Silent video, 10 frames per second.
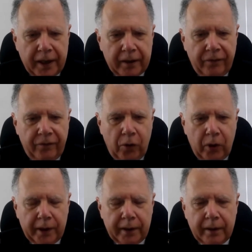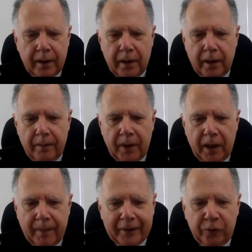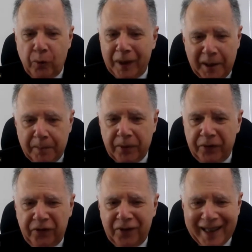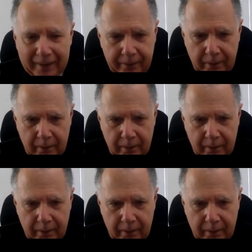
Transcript: had fallen by about 20%